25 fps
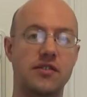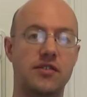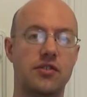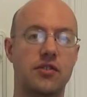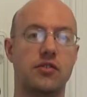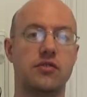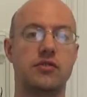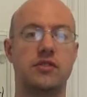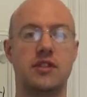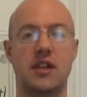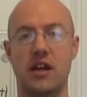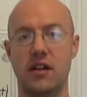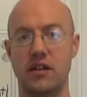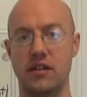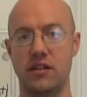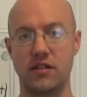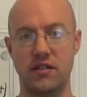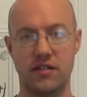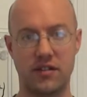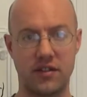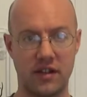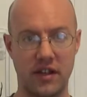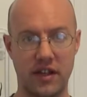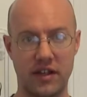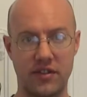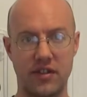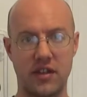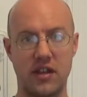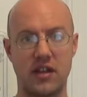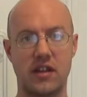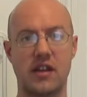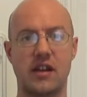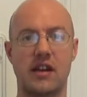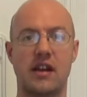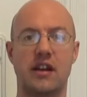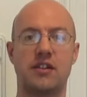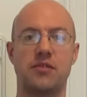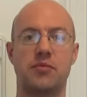so tendons again they
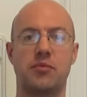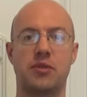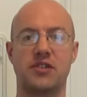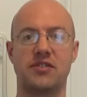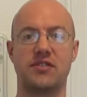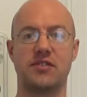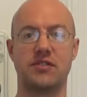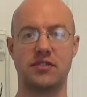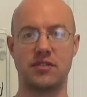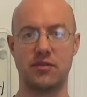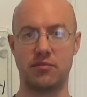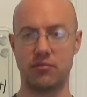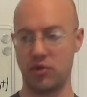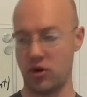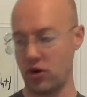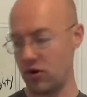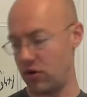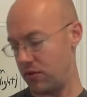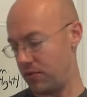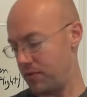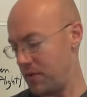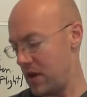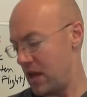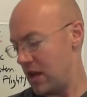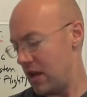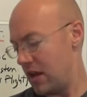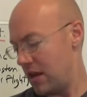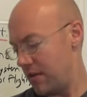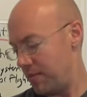connect muscle to bone,